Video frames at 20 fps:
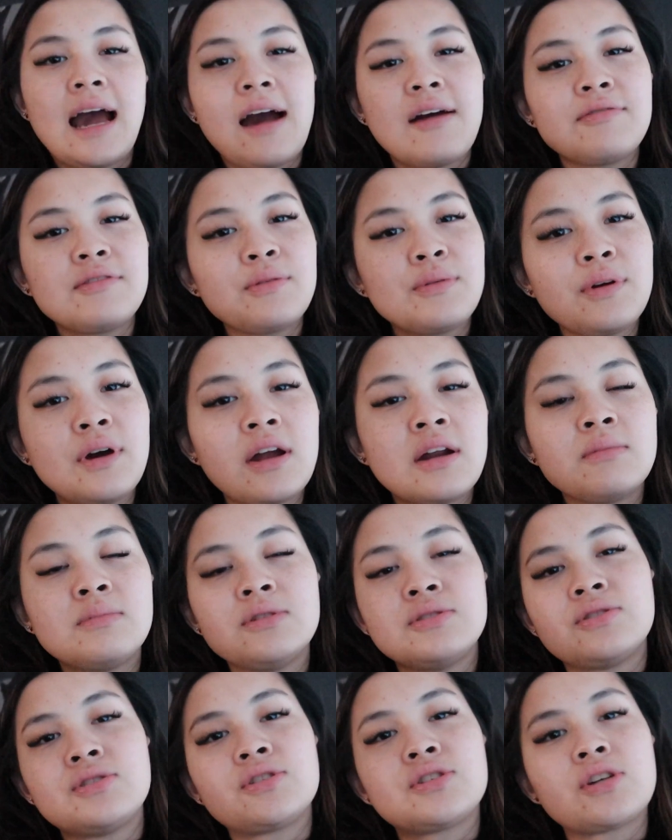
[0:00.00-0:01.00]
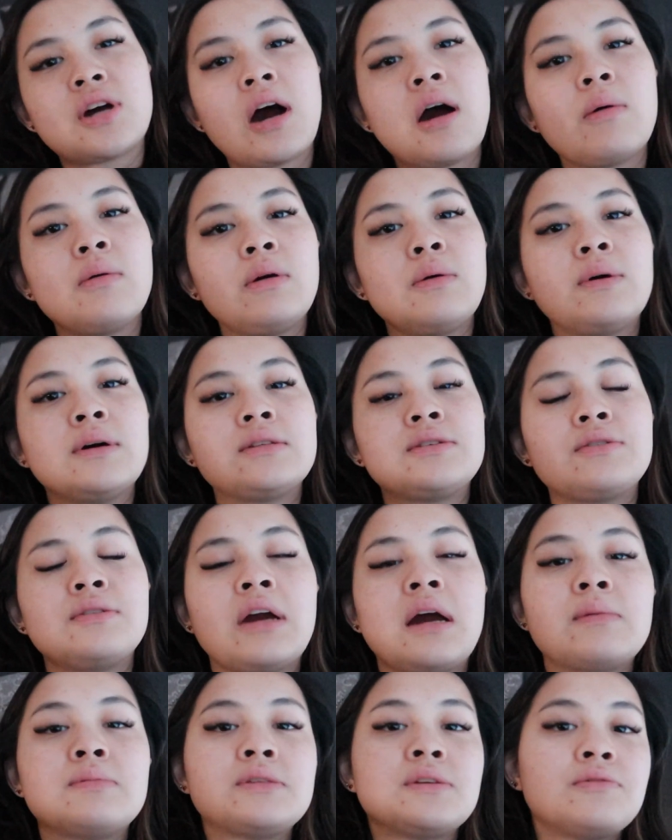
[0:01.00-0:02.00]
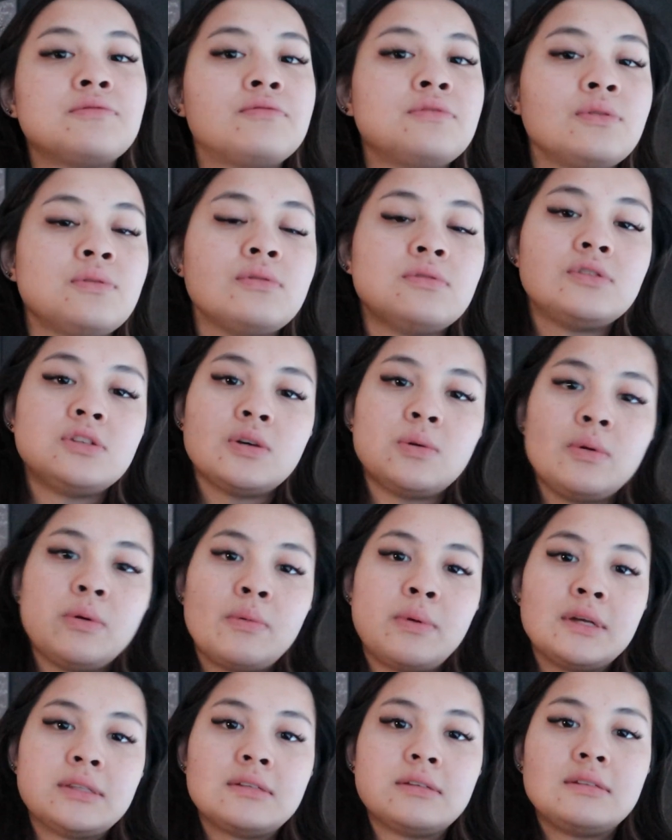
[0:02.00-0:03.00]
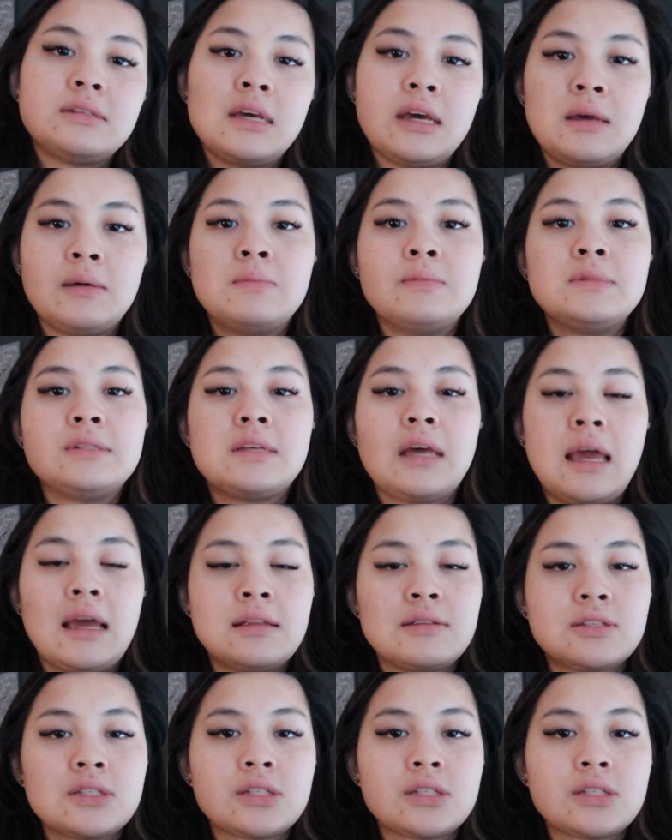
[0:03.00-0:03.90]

After we got our booster shot, we went to grab some food. So we went to Tim's and